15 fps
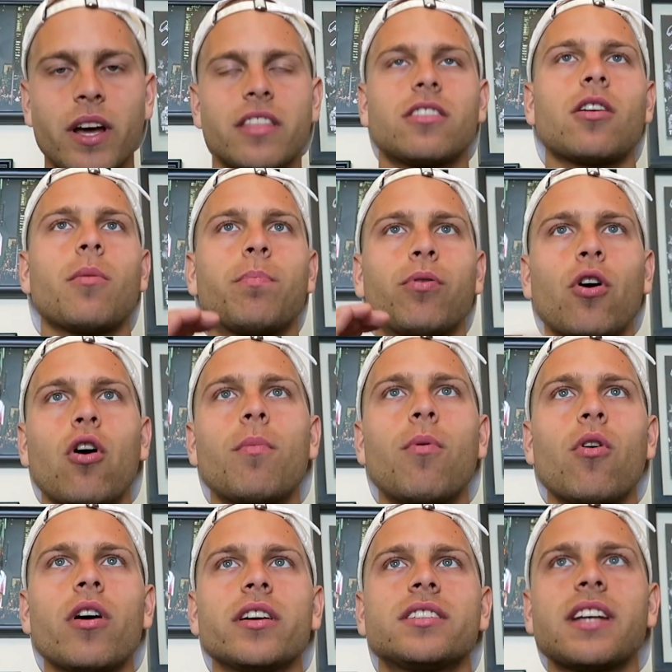with pro
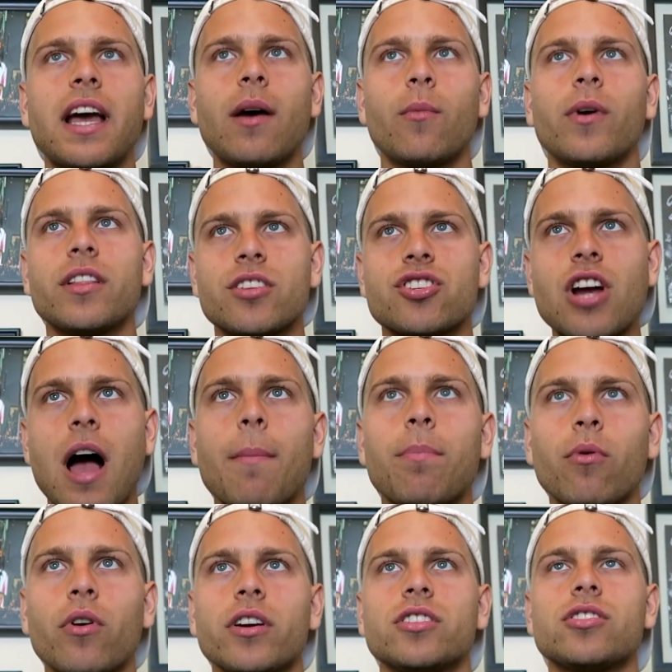boards and with
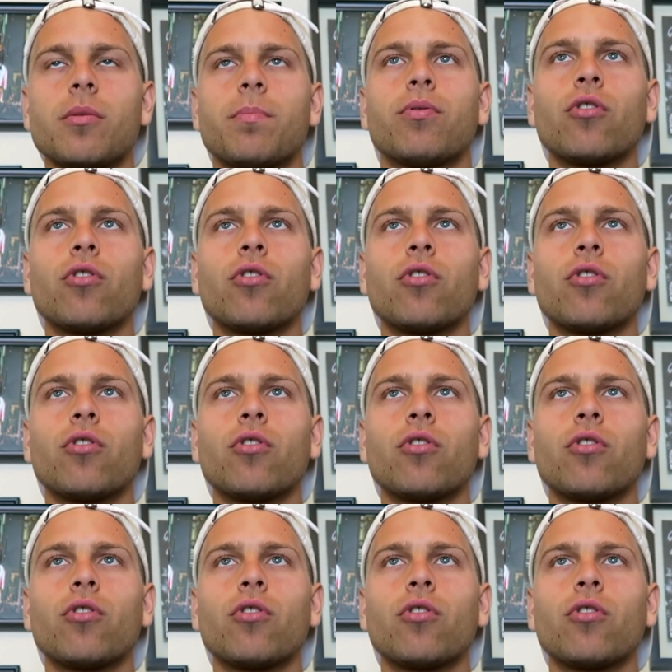shop boards.